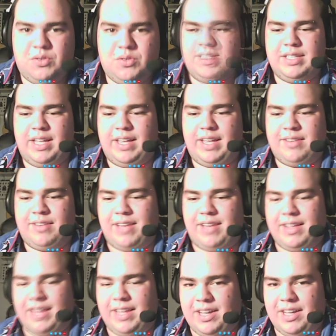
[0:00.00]
Like, is that
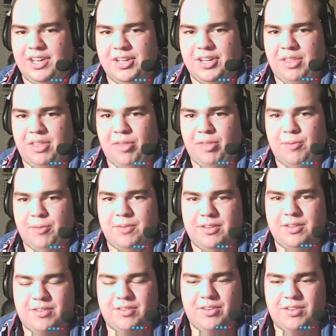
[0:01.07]
like
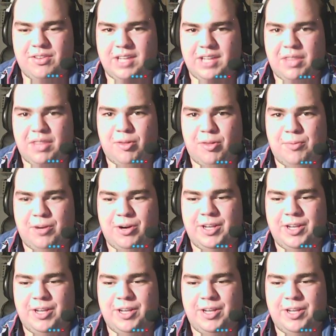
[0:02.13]
third party?